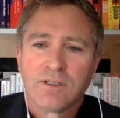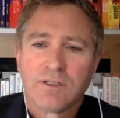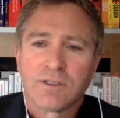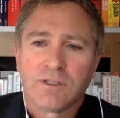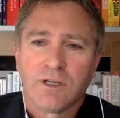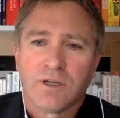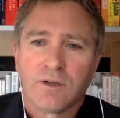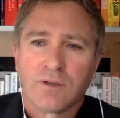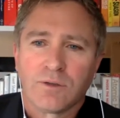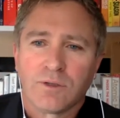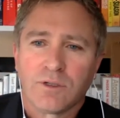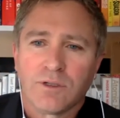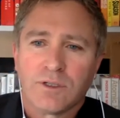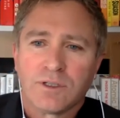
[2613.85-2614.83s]
know your
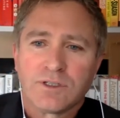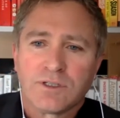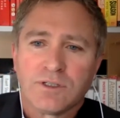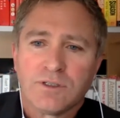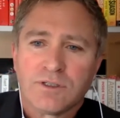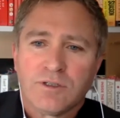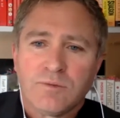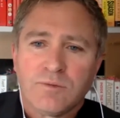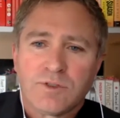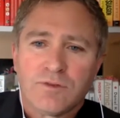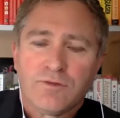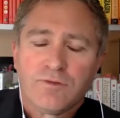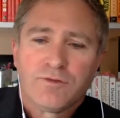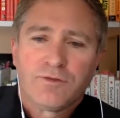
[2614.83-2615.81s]
learnings in terms
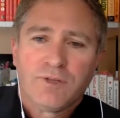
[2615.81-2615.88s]
of